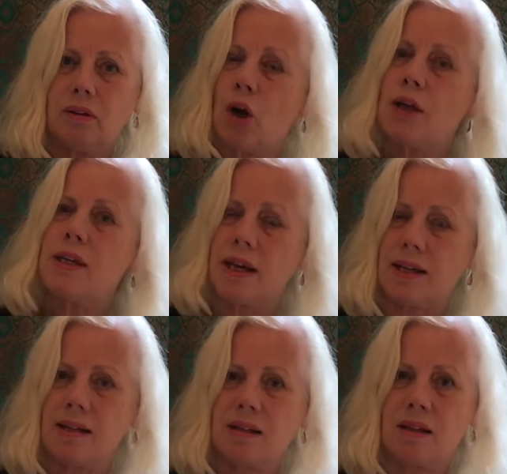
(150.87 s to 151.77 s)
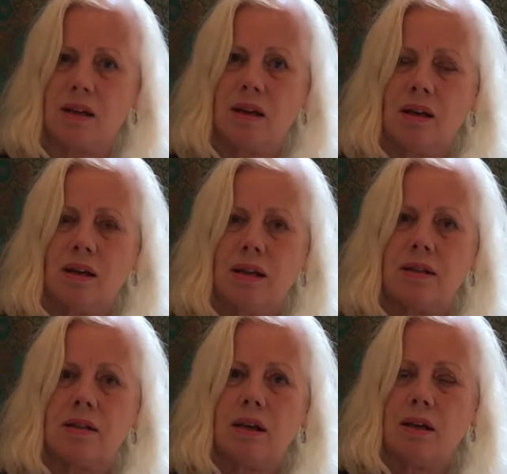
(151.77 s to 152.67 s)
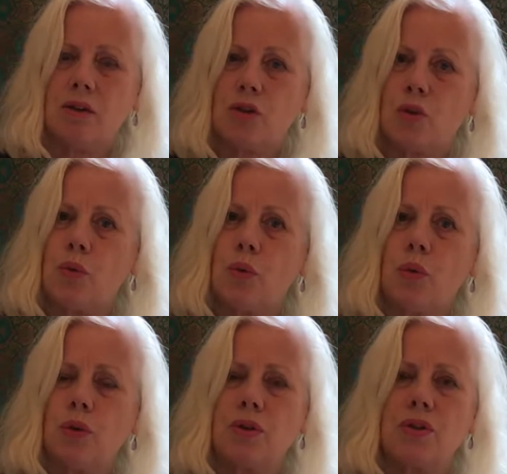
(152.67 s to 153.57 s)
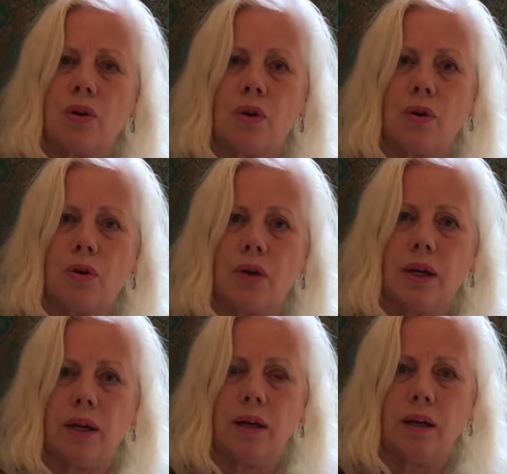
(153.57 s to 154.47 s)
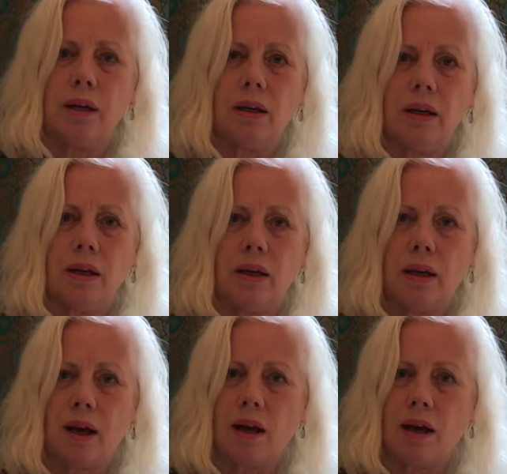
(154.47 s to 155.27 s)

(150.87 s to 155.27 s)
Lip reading: contexts, let's say in schools or in